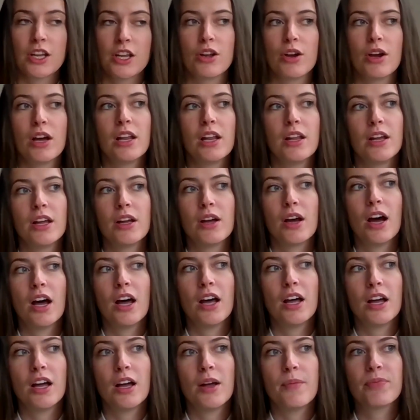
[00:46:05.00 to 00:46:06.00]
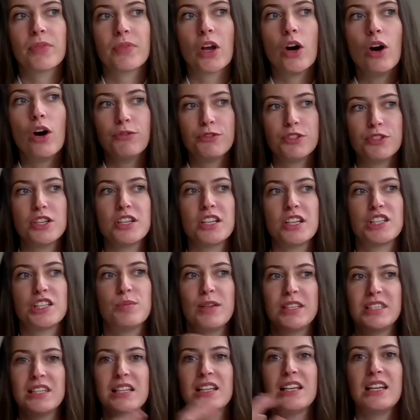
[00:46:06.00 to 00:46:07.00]
you know, often
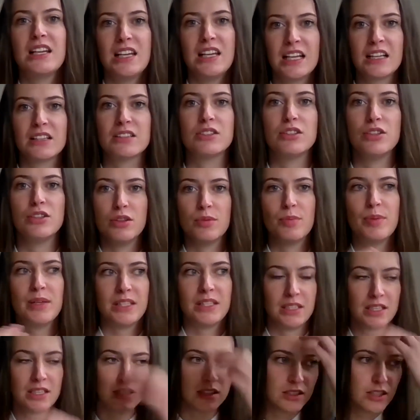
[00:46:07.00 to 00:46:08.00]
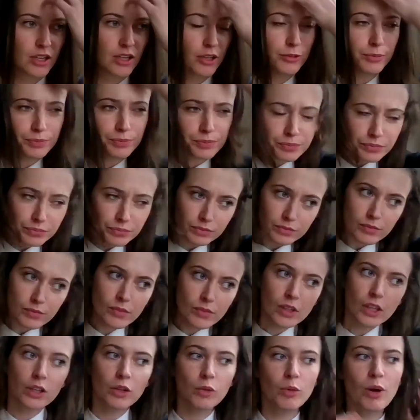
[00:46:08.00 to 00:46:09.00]
explicitly linked to the business. So
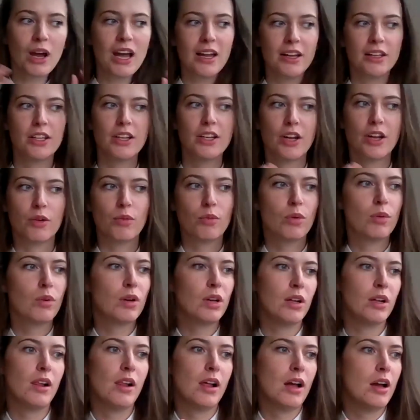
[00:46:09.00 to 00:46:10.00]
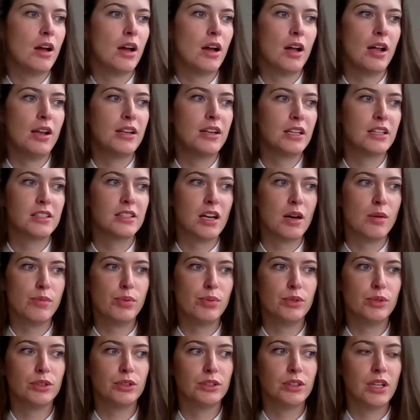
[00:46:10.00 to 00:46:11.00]
where, you know, an
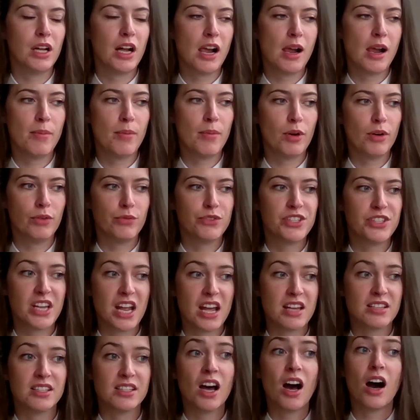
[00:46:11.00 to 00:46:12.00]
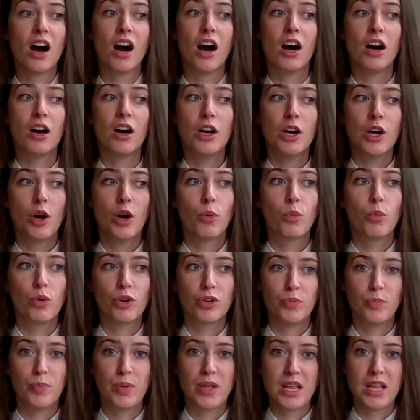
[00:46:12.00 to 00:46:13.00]
example of CSR
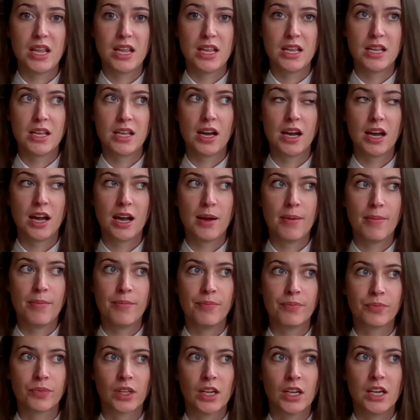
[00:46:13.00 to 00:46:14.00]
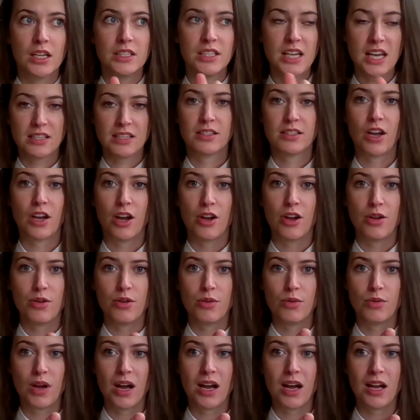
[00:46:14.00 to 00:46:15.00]
would be
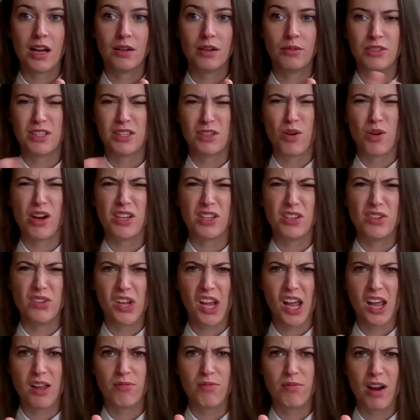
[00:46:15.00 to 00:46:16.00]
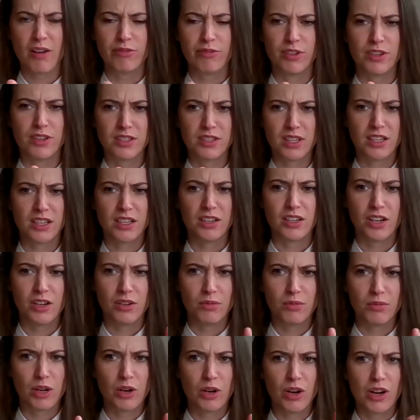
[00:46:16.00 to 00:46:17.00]
Tesco. It was quite a UK reference. I don't
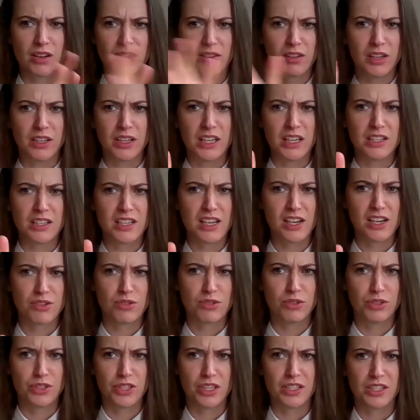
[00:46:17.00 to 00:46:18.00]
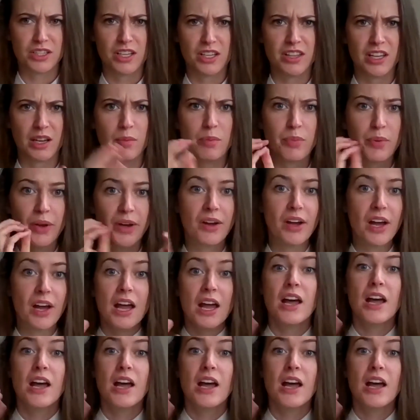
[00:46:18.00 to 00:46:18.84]
know, quite an international audience, I think. But